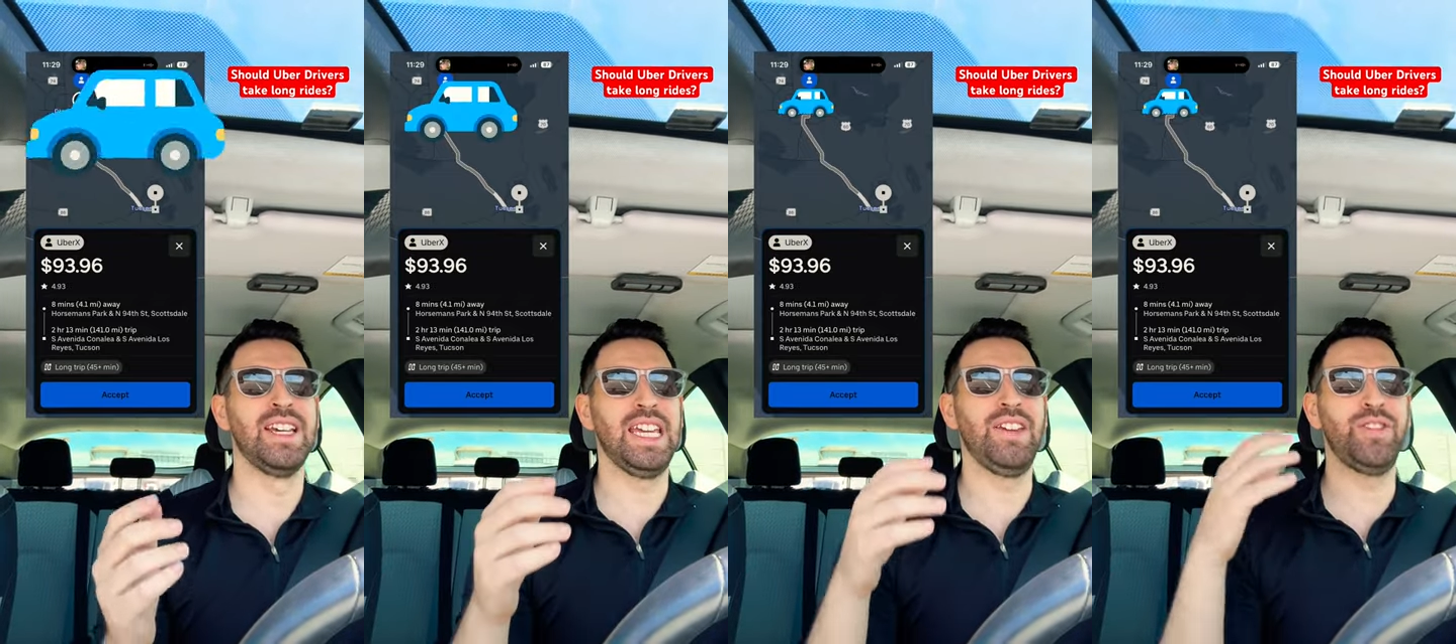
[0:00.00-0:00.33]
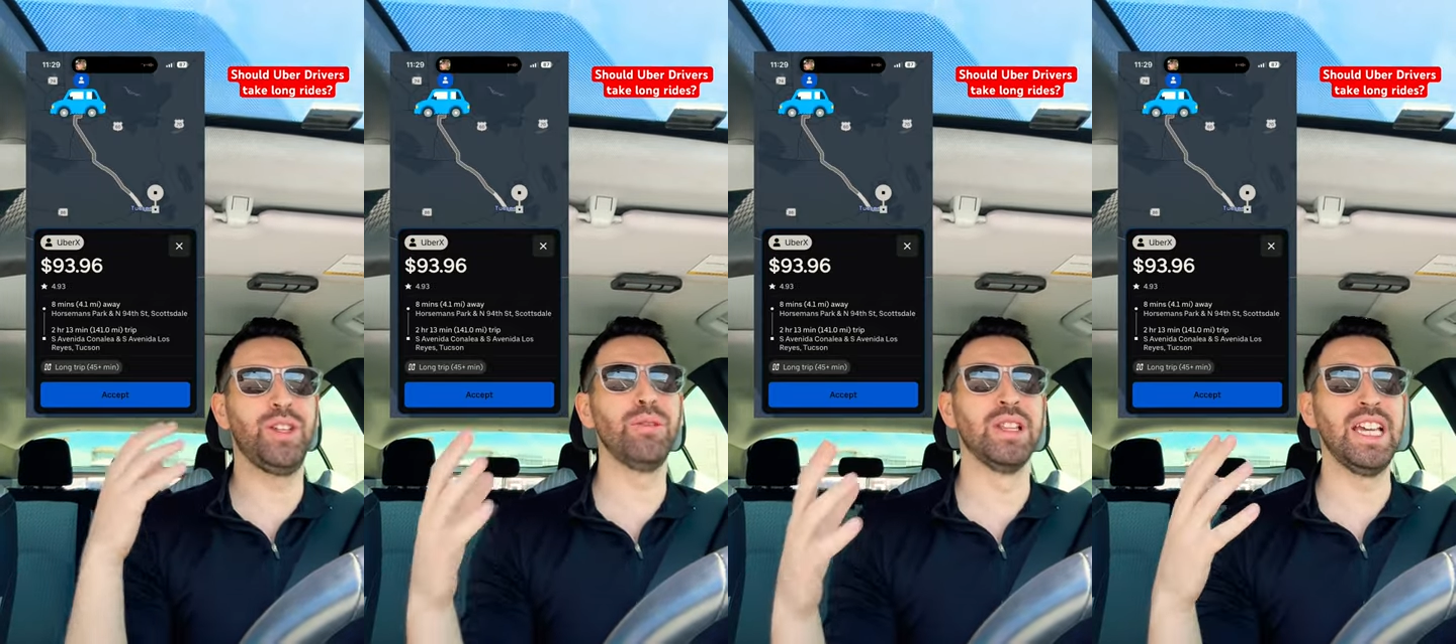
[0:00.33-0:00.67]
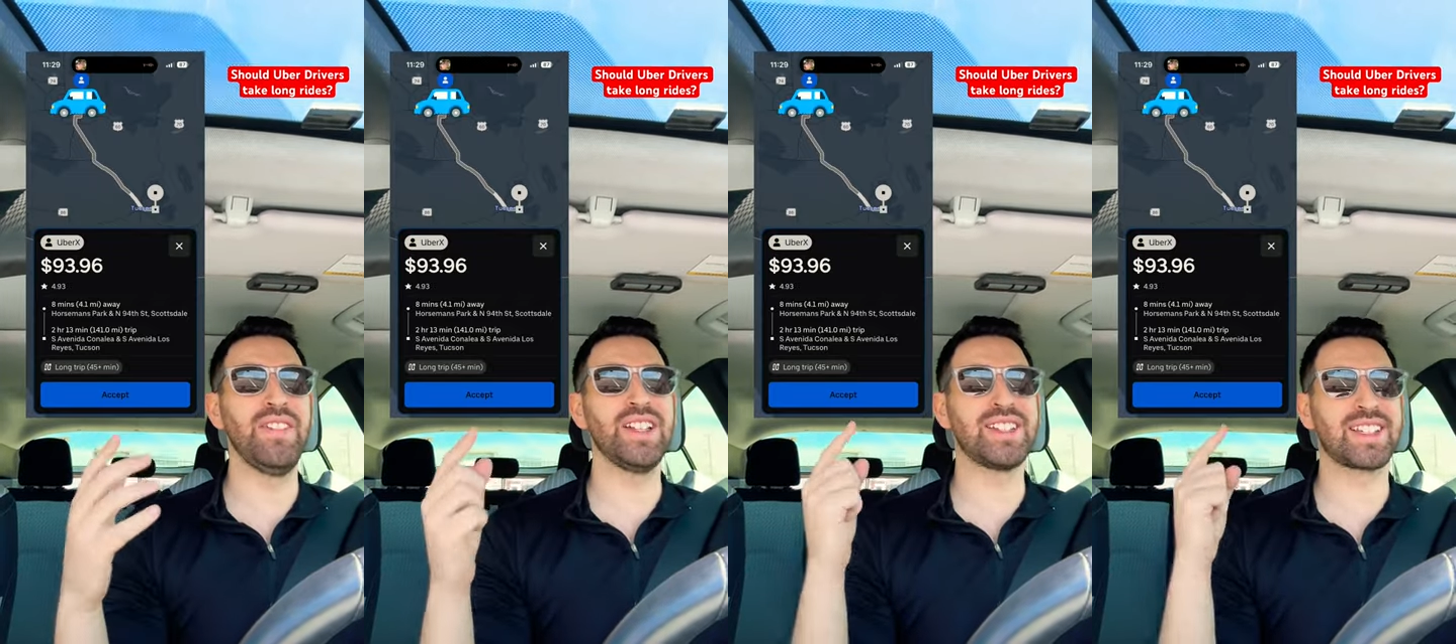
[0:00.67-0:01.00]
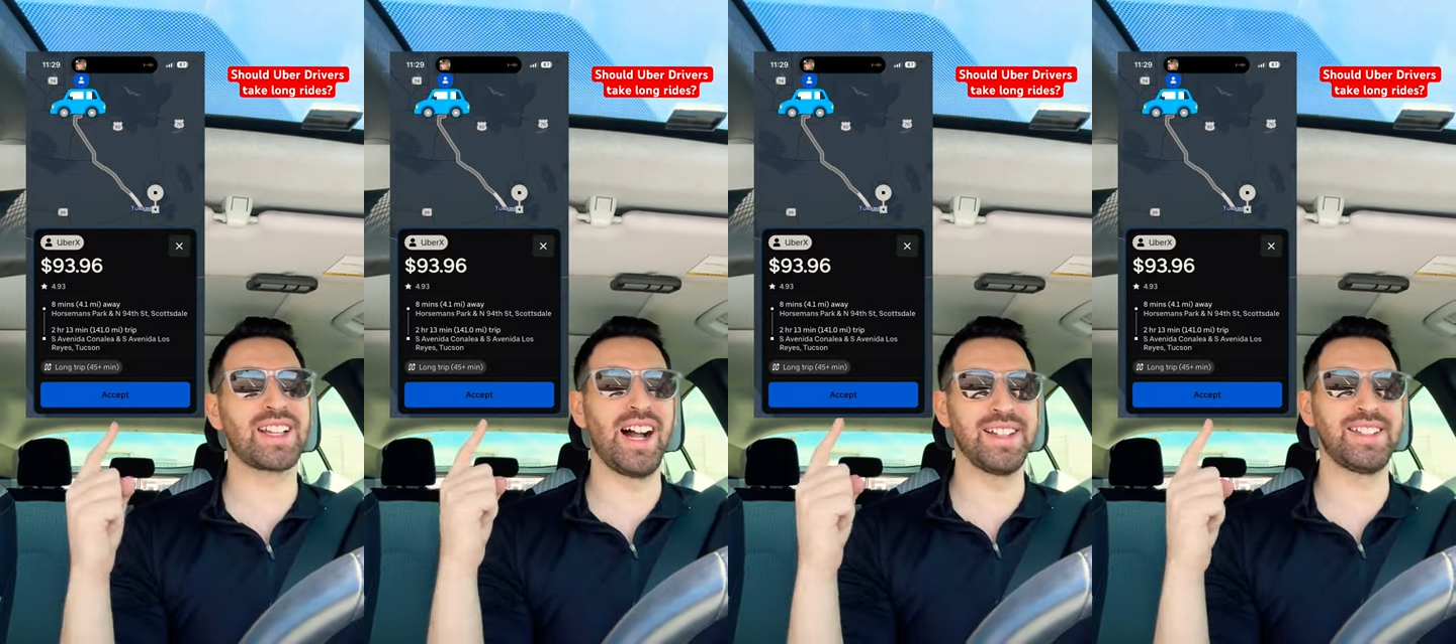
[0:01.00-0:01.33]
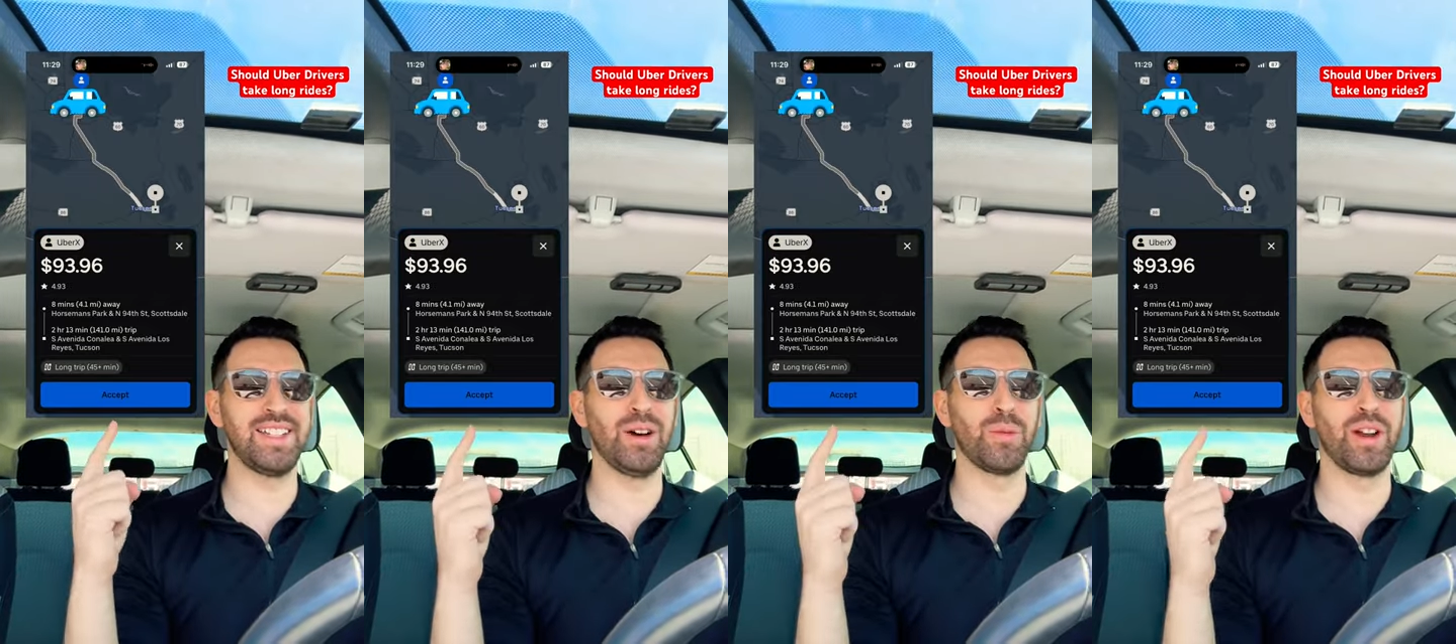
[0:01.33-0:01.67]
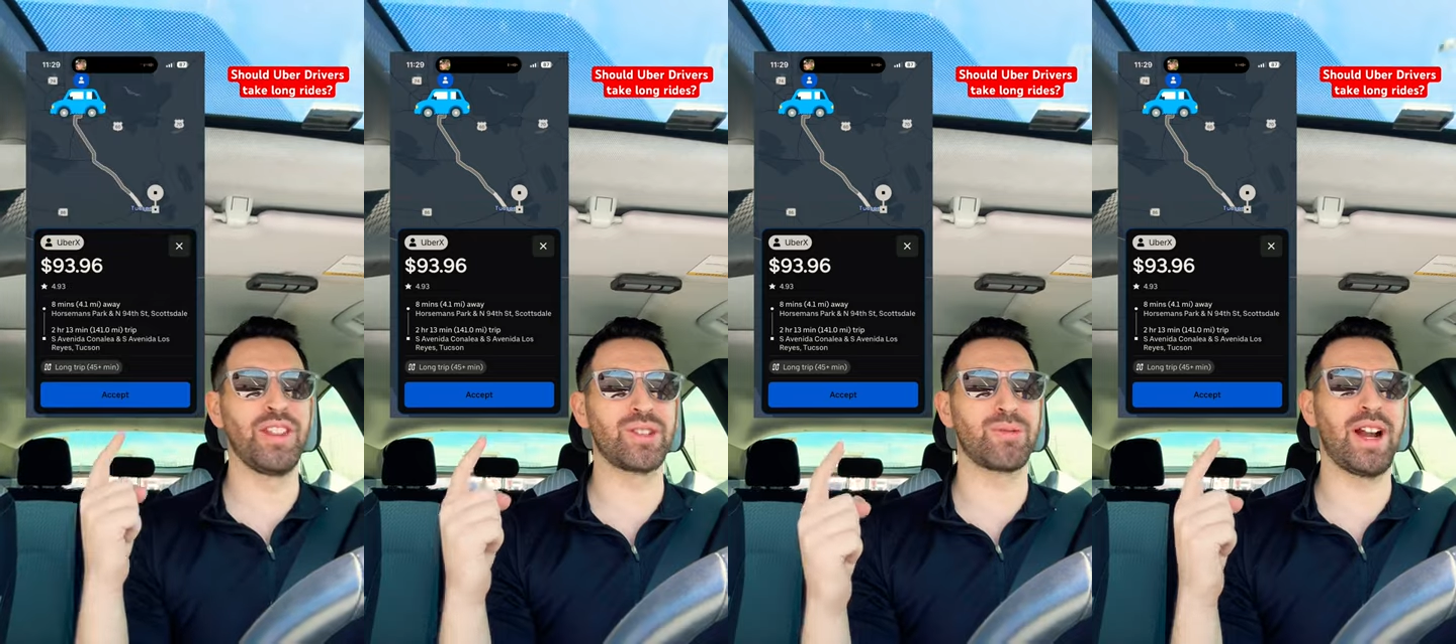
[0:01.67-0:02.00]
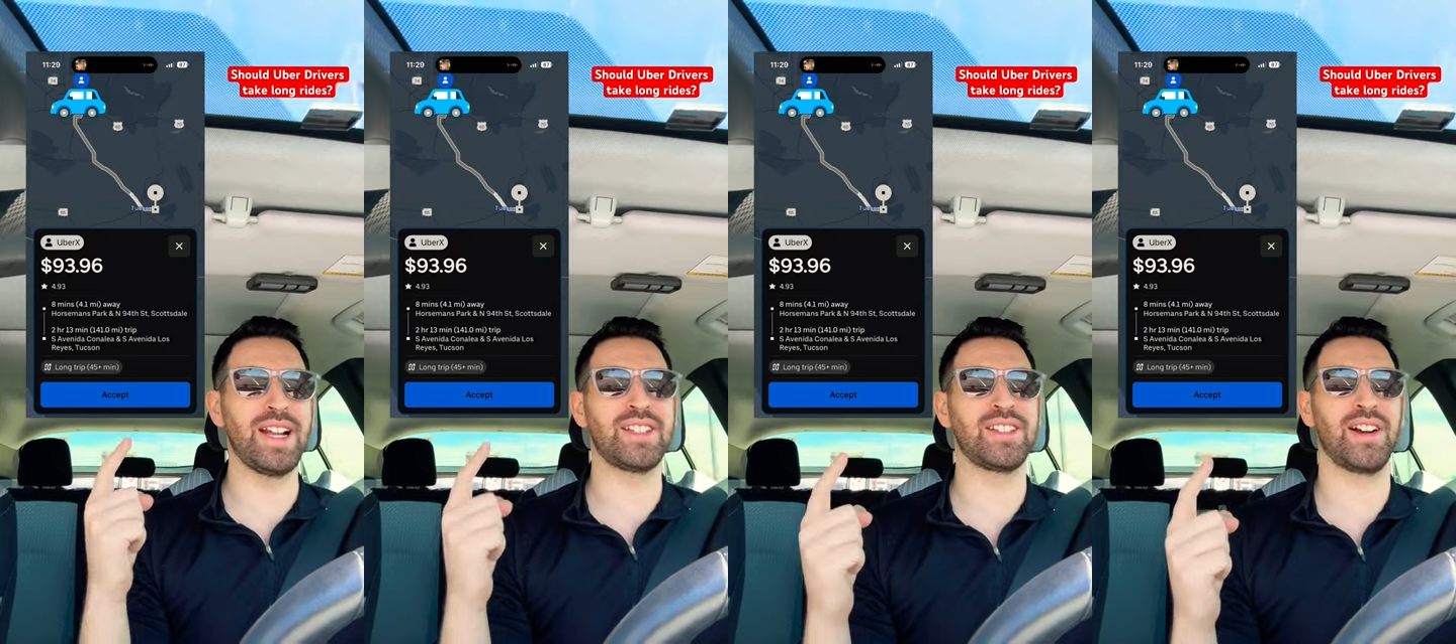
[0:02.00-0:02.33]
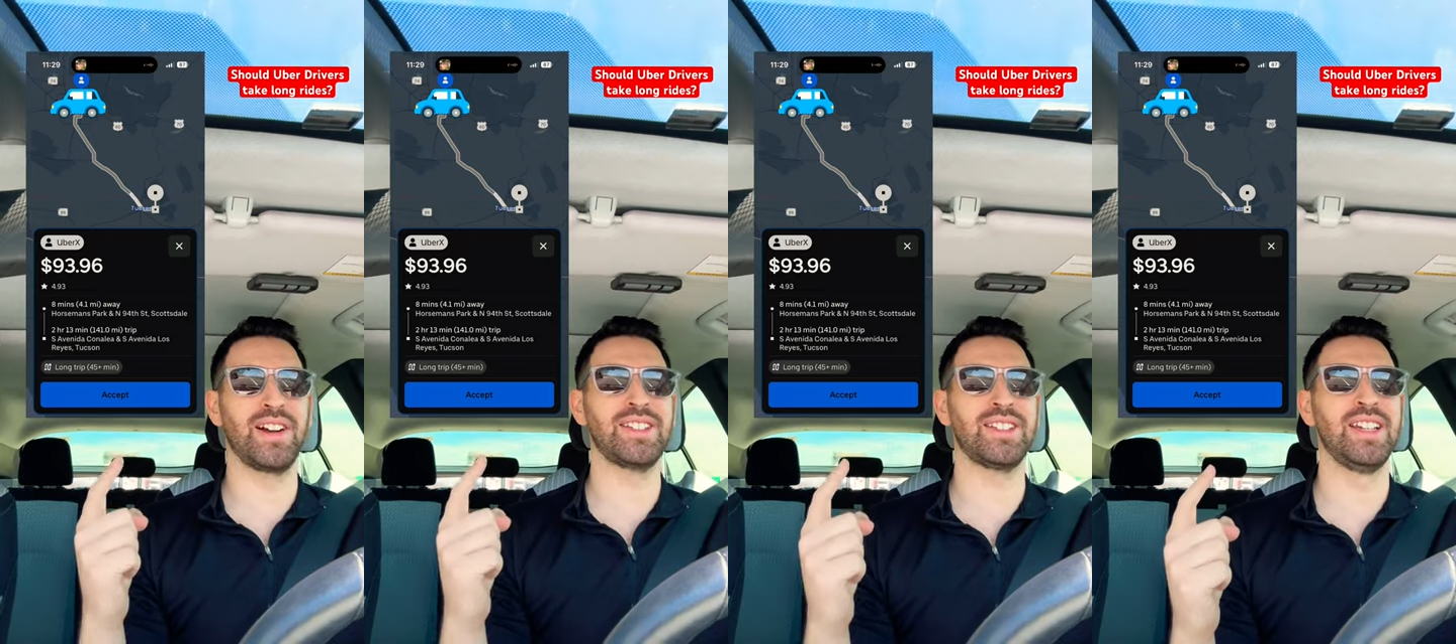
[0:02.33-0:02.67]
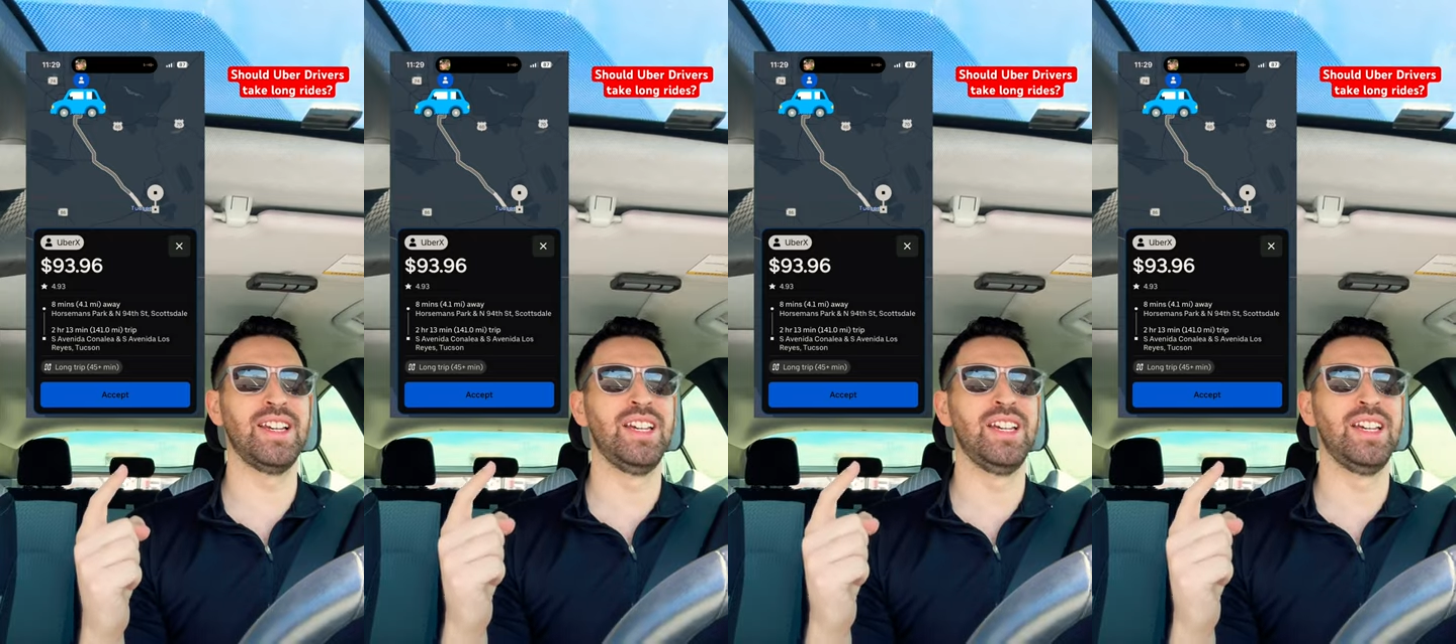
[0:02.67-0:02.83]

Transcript: If you live in Scottsdale where this ride starts,